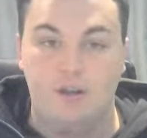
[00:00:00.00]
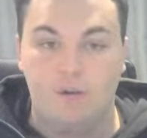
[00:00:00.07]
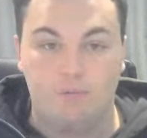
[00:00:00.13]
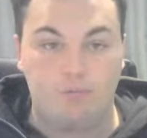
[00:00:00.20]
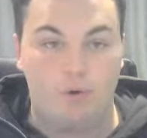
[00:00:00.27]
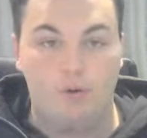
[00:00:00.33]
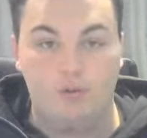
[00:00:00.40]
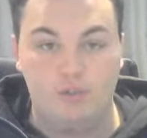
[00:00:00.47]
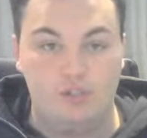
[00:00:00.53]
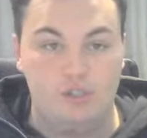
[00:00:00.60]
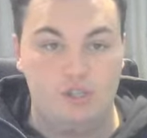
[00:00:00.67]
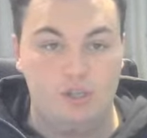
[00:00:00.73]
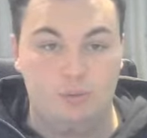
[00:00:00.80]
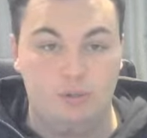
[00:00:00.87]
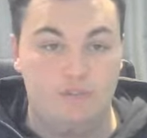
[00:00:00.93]
Road to
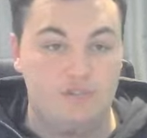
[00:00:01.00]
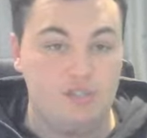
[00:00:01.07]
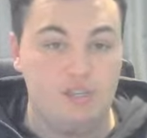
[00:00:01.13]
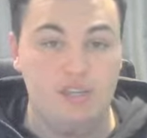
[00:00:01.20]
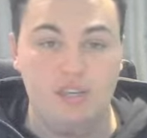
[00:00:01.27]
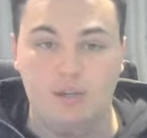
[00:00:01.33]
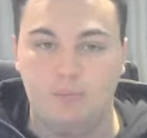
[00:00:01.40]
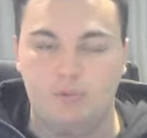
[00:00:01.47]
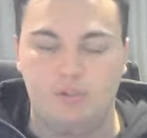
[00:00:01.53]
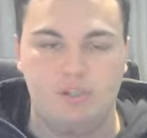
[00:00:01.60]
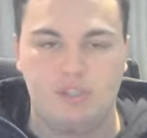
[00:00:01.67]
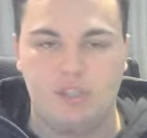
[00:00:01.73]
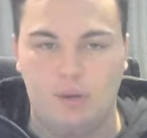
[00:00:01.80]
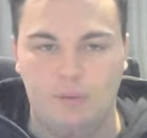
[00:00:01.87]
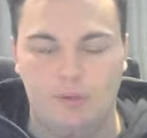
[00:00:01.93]
UFC, which
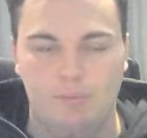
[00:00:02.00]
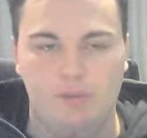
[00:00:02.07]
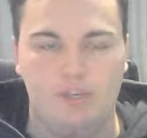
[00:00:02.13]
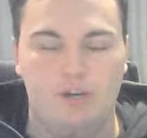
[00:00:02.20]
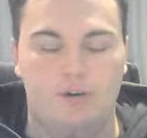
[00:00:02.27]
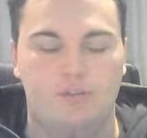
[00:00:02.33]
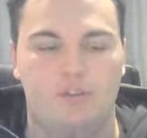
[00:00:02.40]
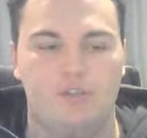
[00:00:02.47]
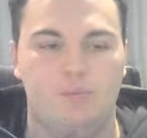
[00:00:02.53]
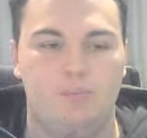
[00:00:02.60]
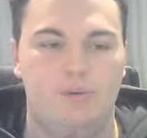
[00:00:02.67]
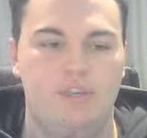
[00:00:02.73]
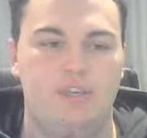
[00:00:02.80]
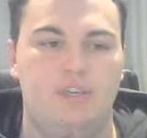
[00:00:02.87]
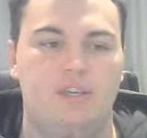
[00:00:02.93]
is going to be on this
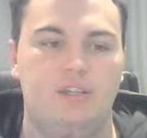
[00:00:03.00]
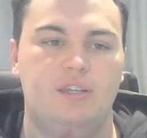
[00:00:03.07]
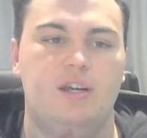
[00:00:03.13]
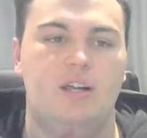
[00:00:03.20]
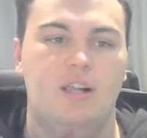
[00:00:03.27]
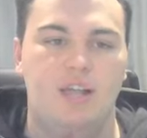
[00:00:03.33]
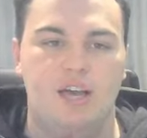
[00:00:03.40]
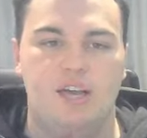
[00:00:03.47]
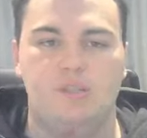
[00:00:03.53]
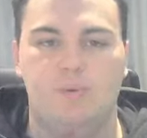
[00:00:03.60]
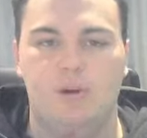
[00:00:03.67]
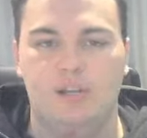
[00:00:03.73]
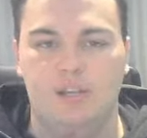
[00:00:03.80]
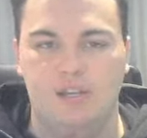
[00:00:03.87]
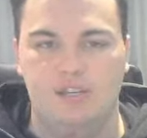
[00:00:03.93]
weekend, as
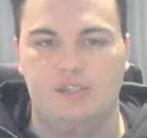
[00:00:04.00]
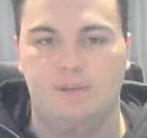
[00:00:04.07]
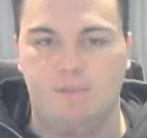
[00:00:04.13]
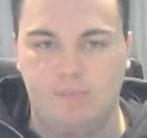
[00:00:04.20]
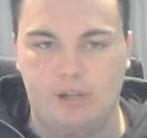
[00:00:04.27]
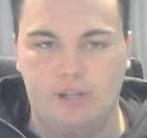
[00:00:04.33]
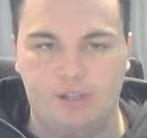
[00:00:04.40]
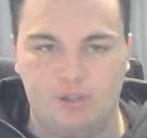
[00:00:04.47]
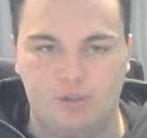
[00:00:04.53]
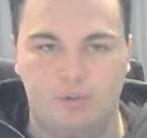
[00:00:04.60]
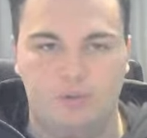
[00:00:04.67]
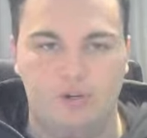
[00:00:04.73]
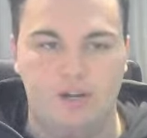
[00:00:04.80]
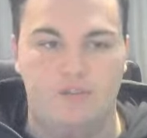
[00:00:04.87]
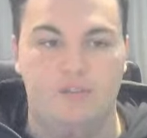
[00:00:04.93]
well as
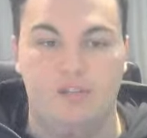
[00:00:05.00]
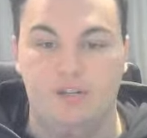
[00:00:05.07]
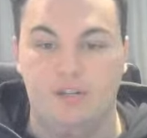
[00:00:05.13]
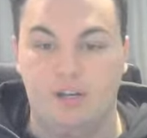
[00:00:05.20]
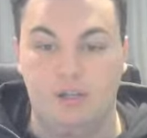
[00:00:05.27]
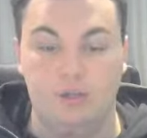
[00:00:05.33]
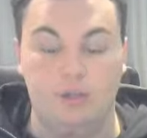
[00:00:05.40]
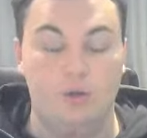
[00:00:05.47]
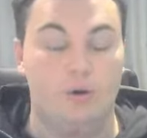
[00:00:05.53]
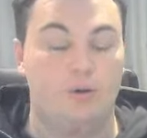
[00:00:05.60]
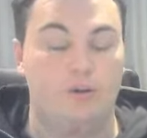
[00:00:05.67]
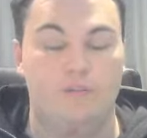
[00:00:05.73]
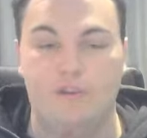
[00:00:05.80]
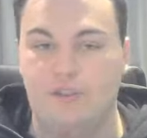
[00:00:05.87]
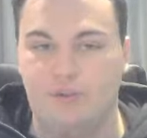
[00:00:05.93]
Bellator, and then a lot
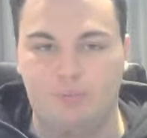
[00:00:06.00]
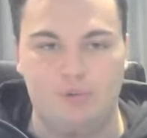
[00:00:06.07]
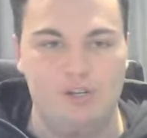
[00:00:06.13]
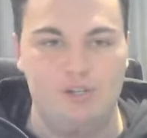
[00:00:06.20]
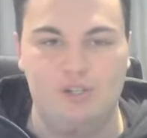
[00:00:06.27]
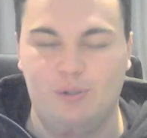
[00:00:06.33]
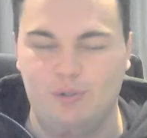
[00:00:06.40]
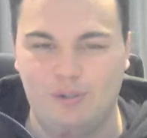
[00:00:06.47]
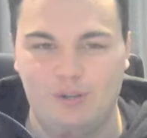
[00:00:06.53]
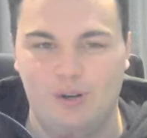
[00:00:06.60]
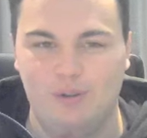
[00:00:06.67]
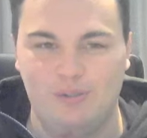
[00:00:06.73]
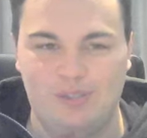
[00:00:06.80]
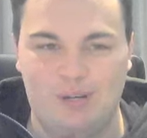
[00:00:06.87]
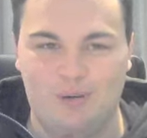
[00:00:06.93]
of other regional
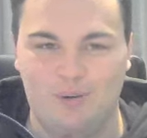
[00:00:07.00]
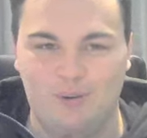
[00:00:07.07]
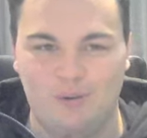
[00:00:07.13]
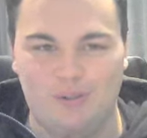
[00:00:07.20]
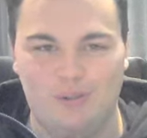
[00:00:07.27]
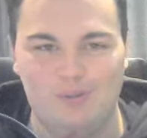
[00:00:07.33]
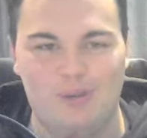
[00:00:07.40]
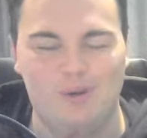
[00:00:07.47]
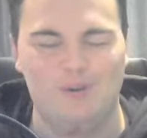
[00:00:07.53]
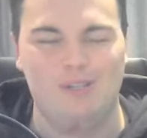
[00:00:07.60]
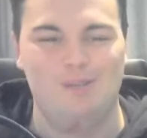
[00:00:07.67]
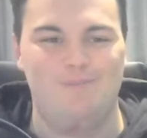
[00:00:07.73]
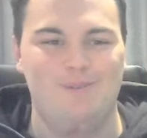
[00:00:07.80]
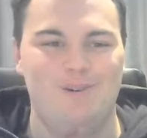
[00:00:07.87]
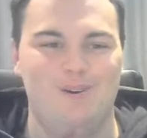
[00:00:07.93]
shows that are also going
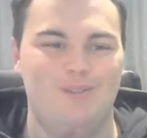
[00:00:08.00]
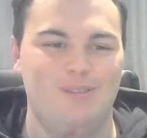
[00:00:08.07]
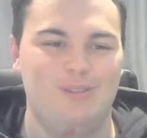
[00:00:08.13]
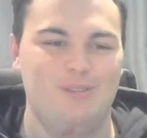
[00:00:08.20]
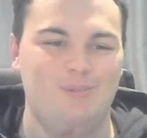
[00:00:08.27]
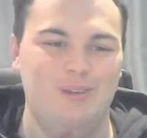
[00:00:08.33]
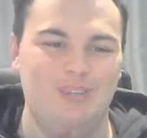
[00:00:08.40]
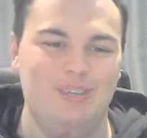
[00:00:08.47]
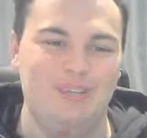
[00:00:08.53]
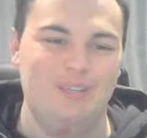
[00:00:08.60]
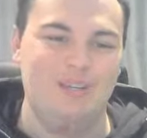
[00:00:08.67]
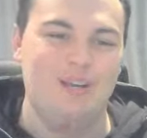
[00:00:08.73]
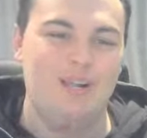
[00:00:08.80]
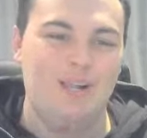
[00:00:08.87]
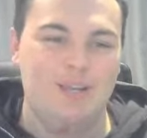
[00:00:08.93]
to be on this
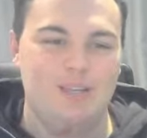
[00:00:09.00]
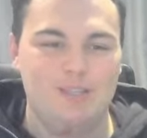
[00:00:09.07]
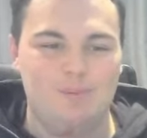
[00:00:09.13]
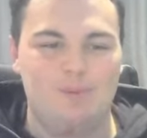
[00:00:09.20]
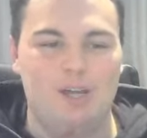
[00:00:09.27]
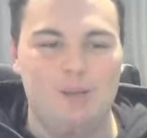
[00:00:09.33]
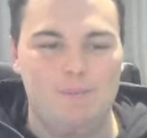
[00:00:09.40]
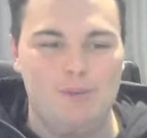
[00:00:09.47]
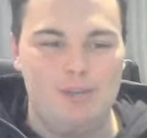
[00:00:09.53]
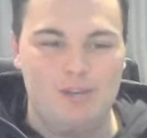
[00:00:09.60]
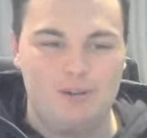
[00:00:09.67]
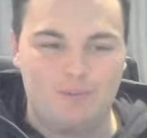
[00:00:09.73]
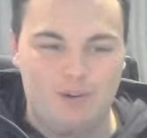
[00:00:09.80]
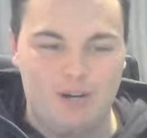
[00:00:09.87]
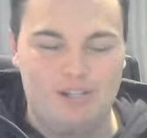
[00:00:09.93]
weekend. So I'm going to be
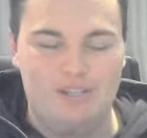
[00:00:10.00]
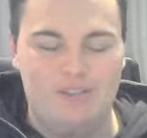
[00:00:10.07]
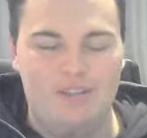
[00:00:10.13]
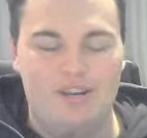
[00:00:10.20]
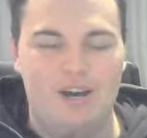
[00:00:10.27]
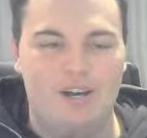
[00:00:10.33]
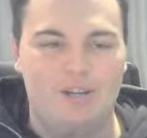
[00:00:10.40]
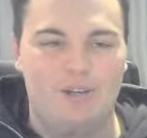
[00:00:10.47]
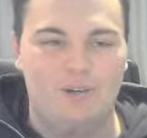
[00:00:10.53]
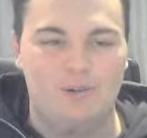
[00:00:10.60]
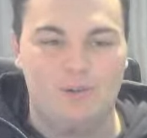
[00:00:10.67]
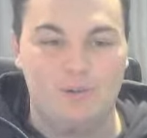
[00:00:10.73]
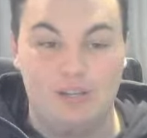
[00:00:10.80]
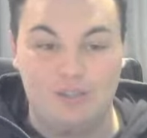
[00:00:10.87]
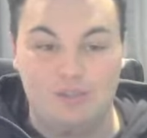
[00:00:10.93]
writing that
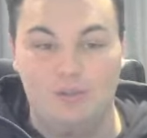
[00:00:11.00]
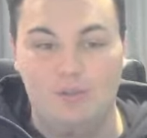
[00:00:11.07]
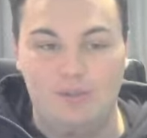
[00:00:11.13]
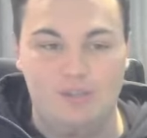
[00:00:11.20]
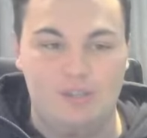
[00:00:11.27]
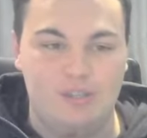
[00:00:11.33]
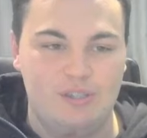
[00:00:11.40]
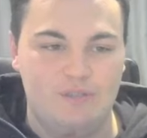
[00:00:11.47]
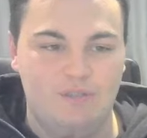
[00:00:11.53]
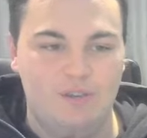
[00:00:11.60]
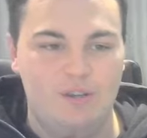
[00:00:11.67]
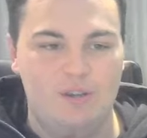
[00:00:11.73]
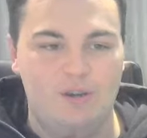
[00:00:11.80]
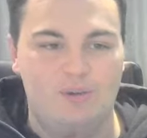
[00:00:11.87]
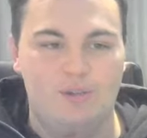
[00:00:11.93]
article as soon as this
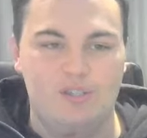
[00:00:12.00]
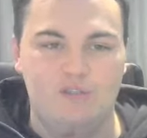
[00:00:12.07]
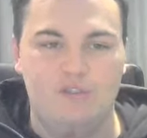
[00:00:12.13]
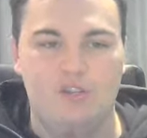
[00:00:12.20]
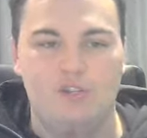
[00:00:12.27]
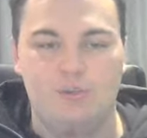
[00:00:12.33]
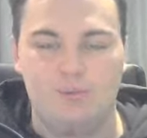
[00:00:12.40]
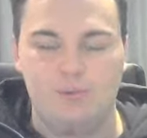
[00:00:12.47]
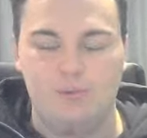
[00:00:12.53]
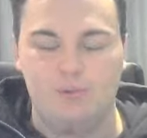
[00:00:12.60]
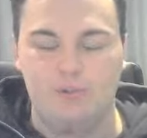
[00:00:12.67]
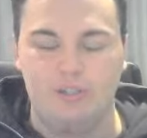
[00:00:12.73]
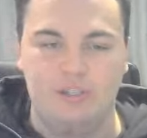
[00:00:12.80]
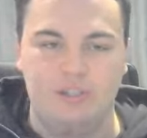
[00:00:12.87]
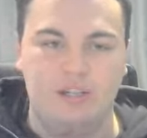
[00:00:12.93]
video is finished
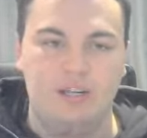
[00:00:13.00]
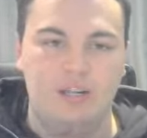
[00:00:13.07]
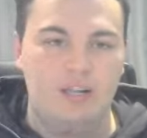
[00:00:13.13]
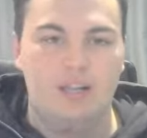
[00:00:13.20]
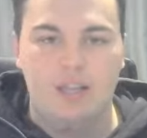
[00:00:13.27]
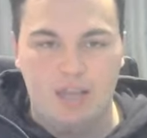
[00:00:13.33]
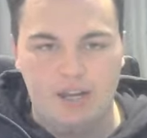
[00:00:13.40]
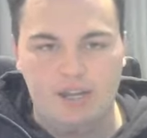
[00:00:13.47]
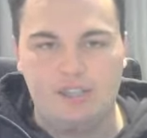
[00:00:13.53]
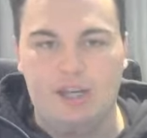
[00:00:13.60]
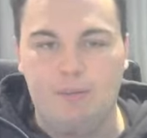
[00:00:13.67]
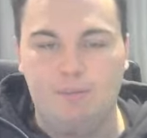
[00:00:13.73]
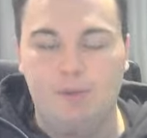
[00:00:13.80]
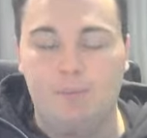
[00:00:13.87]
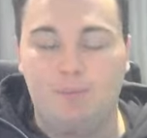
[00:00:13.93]
recording and it's going
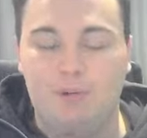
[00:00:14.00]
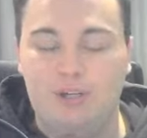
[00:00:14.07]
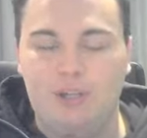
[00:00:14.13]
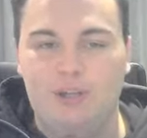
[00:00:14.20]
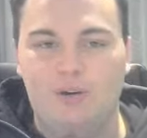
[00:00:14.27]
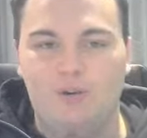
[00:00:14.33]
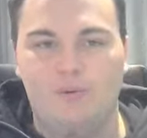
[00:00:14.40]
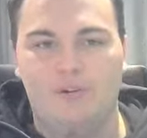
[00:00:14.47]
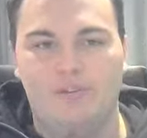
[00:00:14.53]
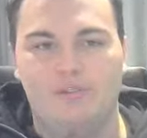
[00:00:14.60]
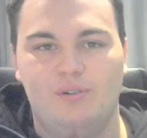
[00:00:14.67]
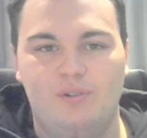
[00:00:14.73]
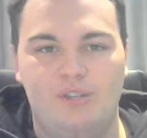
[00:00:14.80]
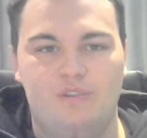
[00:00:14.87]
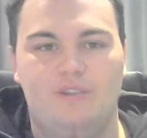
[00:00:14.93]
to be a pretty long one.
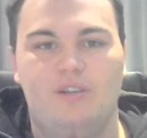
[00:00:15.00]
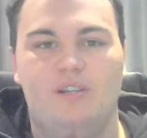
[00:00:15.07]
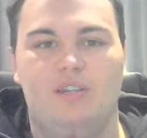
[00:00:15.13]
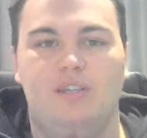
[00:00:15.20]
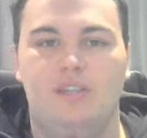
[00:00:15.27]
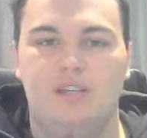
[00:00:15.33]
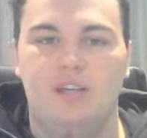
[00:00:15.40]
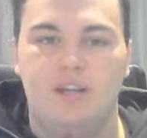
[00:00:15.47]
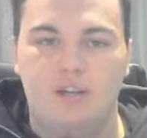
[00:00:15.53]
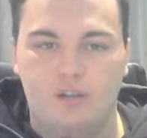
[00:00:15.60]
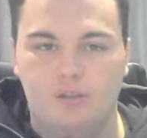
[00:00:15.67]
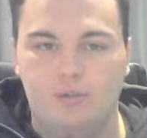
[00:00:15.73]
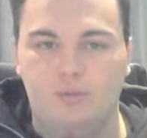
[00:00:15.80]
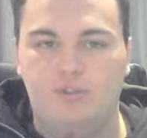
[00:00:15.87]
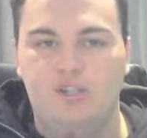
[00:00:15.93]
So definitely
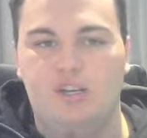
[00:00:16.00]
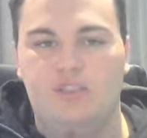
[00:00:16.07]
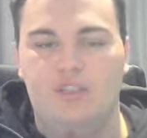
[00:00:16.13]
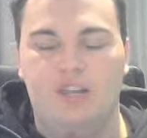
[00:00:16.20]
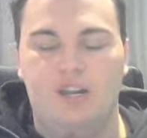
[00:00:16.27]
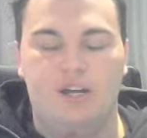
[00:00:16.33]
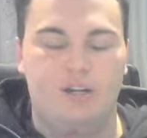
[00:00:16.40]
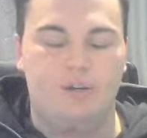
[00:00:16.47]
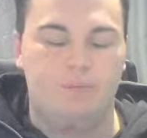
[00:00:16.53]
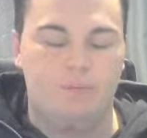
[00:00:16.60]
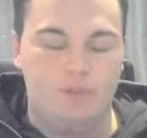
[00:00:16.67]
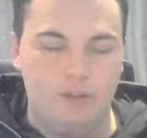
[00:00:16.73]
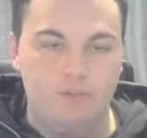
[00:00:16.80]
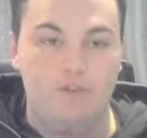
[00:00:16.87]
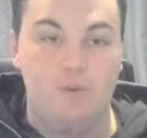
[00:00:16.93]
do check that out
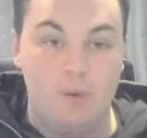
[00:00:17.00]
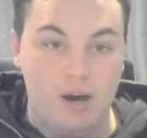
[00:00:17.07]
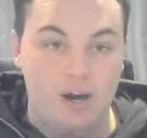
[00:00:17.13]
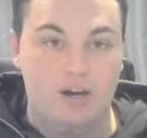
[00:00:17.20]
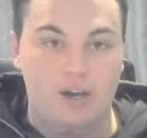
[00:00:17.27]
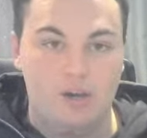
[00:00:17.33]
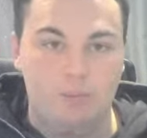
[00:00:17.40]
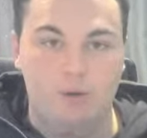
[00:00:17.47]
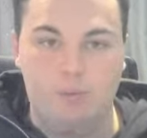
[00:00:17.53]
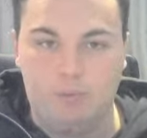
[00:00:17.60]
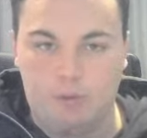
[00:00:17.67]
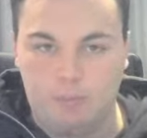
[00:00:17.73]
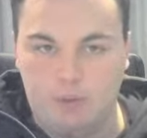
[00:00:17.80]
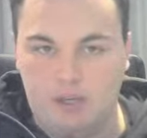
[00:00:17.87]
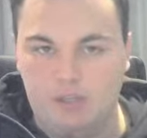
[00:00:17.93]
if you are a We
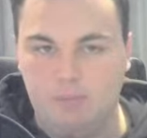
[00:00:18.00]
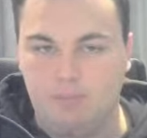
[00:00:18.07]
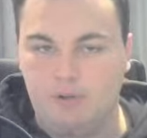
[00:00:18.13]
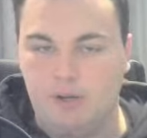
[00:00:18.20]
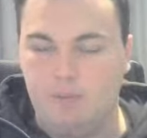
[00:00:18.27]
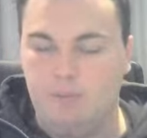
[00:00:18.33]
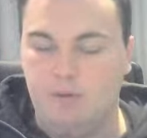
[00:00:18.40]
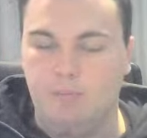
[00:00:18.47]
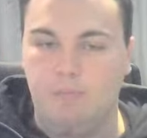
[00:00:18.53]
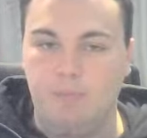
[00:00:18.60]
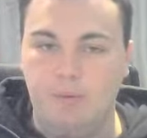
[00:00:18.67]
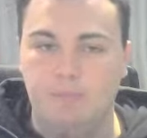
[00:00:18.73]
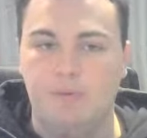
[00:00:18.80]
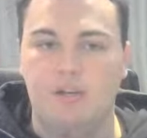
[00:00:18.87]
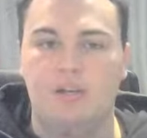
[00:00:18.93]
Want Picks Premium
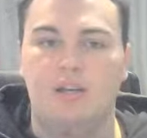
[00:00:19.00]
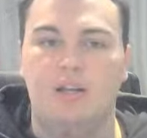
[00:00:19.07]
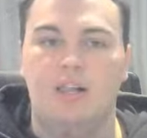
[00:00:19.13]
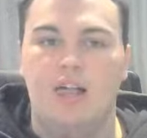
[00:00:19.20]
member.